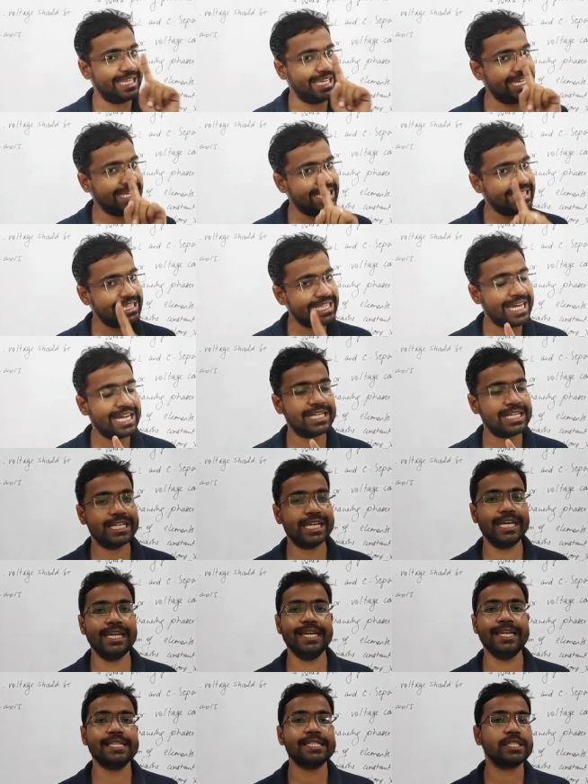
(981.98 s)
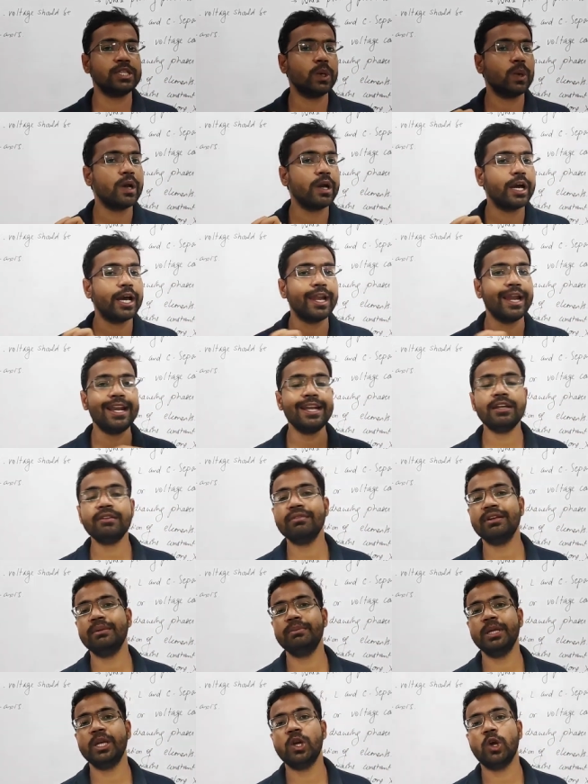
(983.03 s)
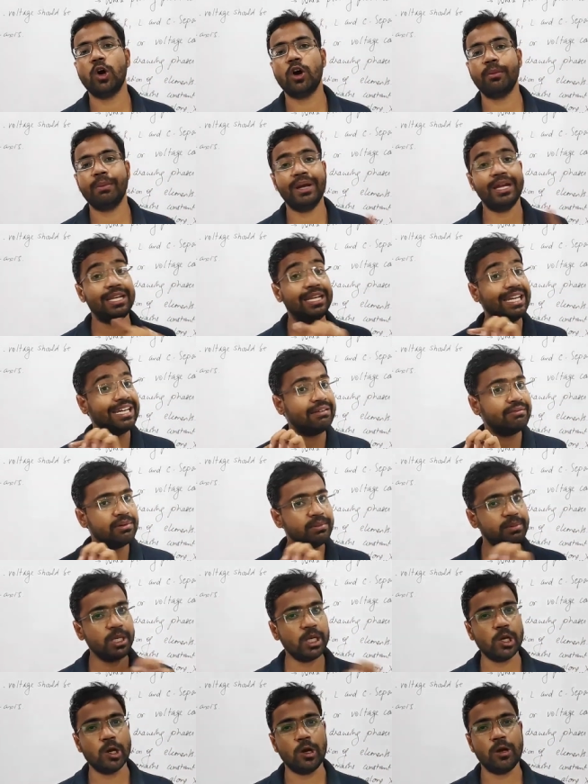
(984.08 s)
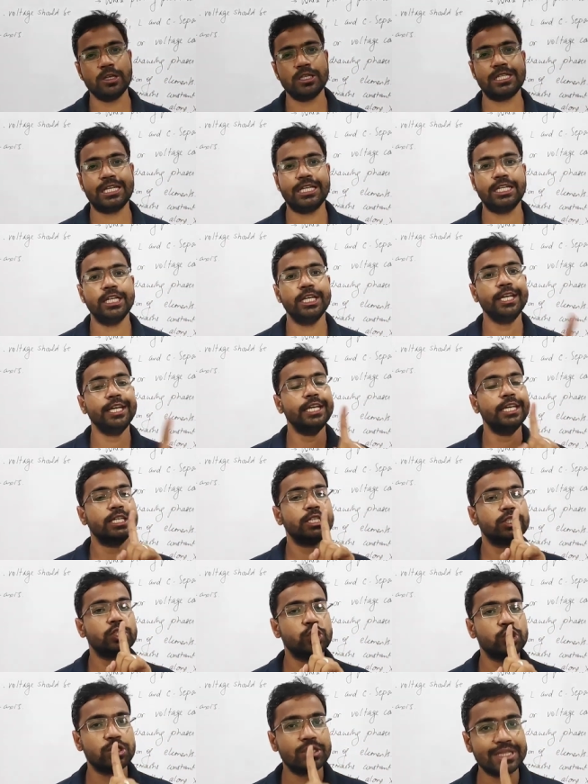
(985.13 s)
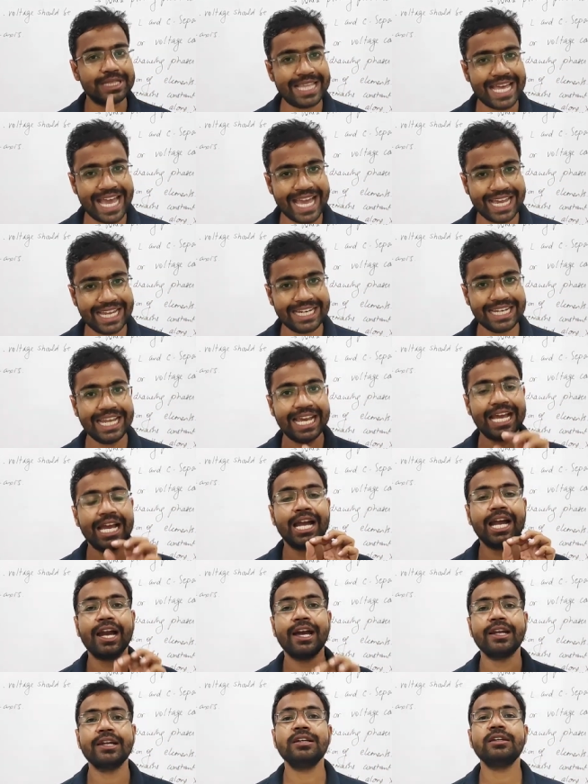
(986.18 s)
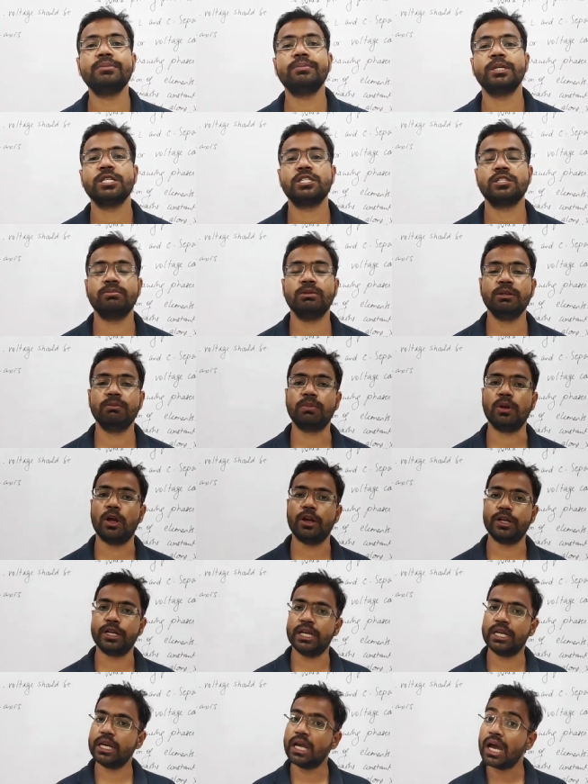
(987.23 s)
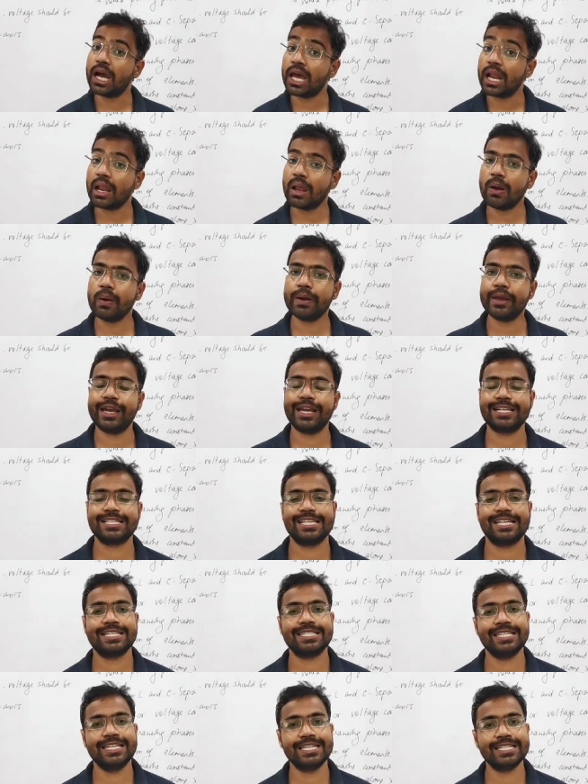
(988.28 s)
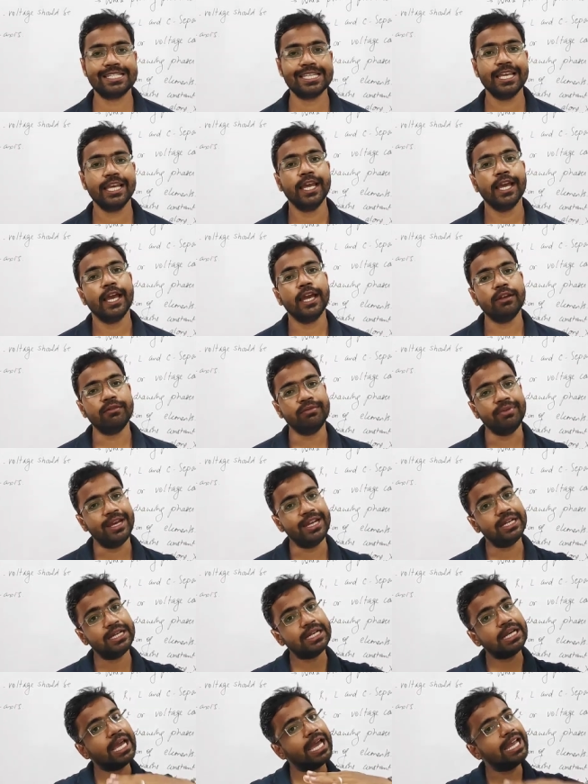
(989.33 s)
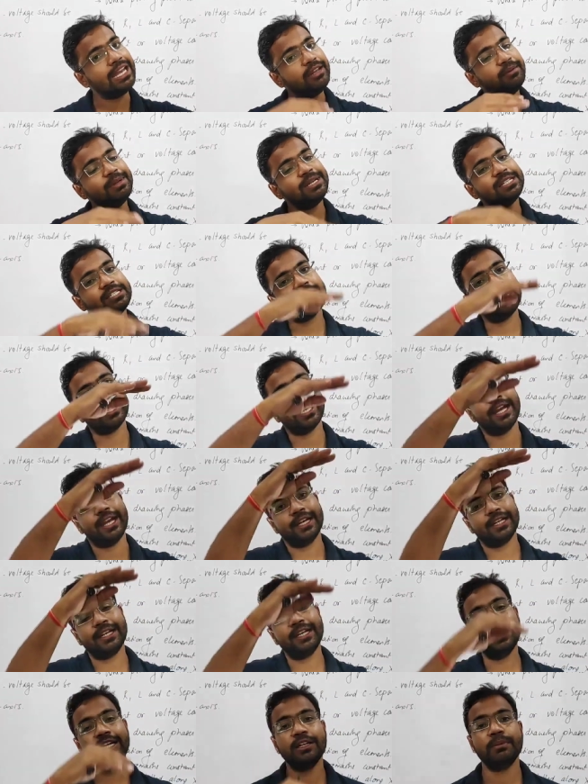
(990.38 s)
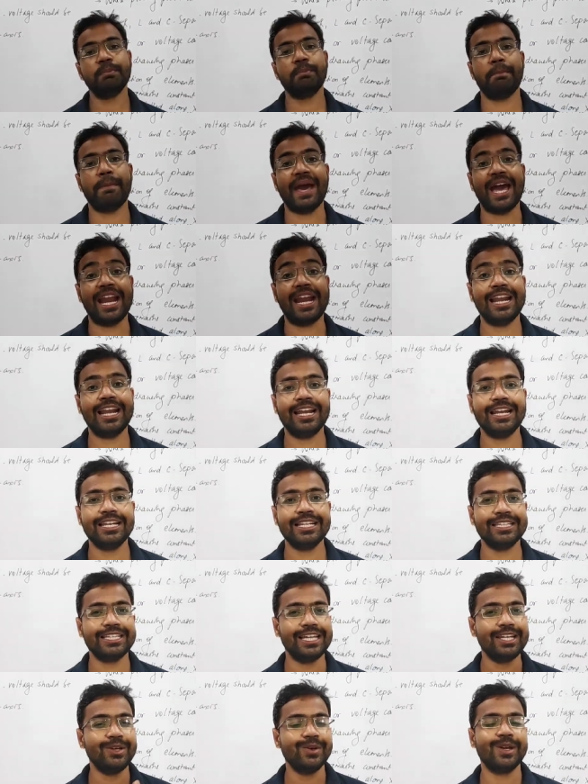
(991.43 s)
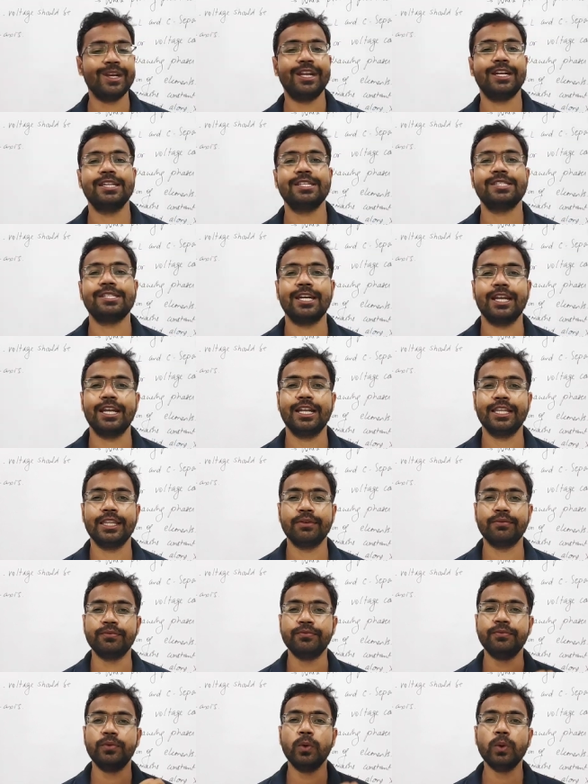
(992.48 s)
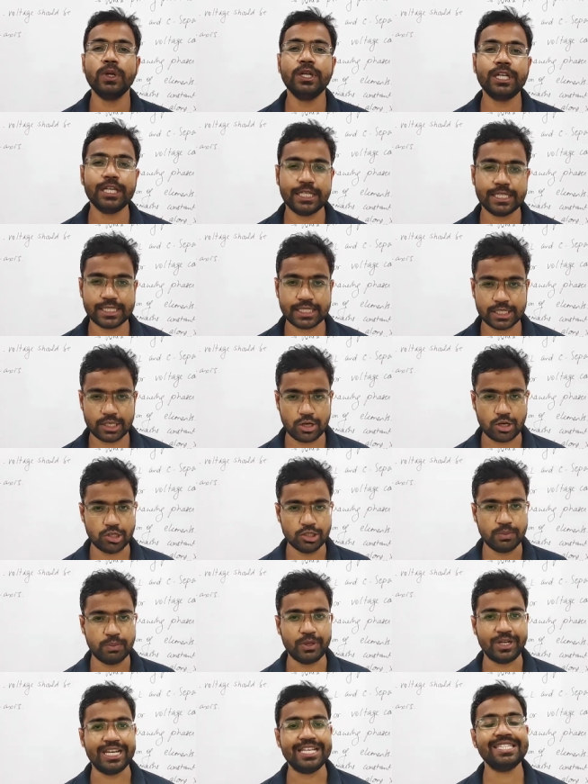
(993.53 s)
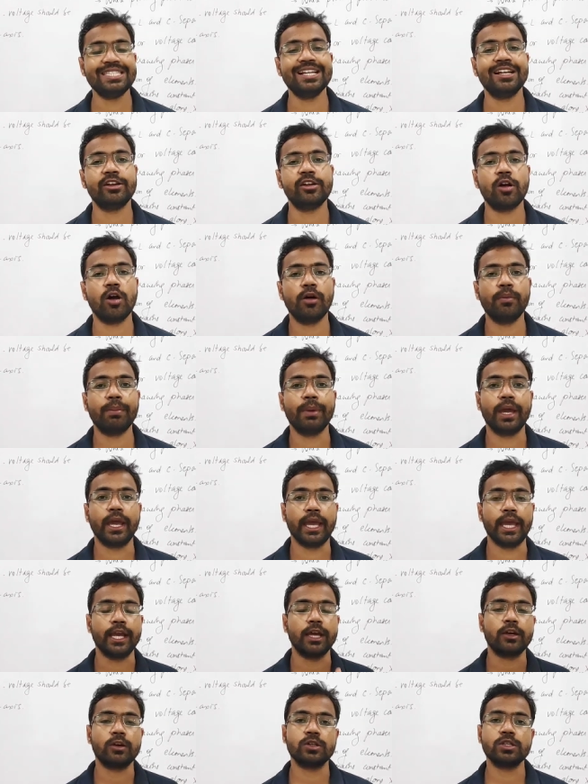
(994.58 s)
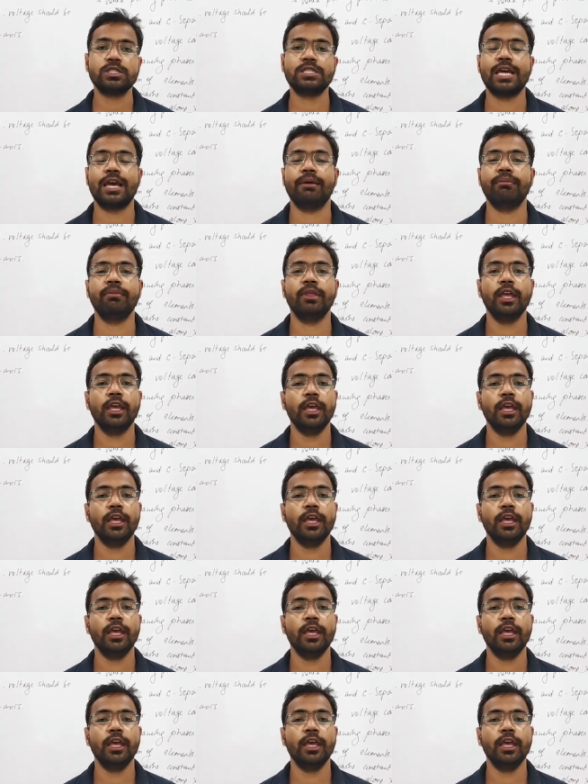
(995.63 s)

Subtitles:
in that case your current will be common, it will be constant. So then current must be plotted along x-axis, and when elements are connected in parallel, then you can understand the voltage or the potential drop across them